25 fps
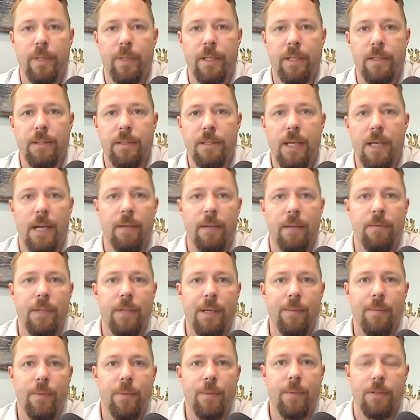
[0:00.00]
inside of
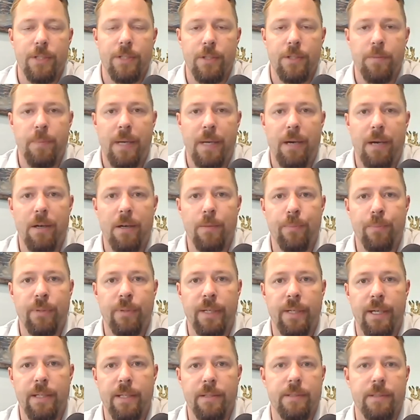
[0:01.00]
them, or just power
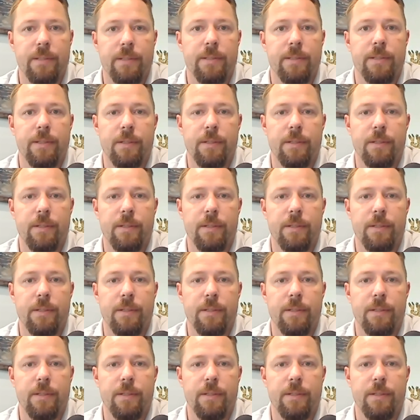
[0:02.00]
plants.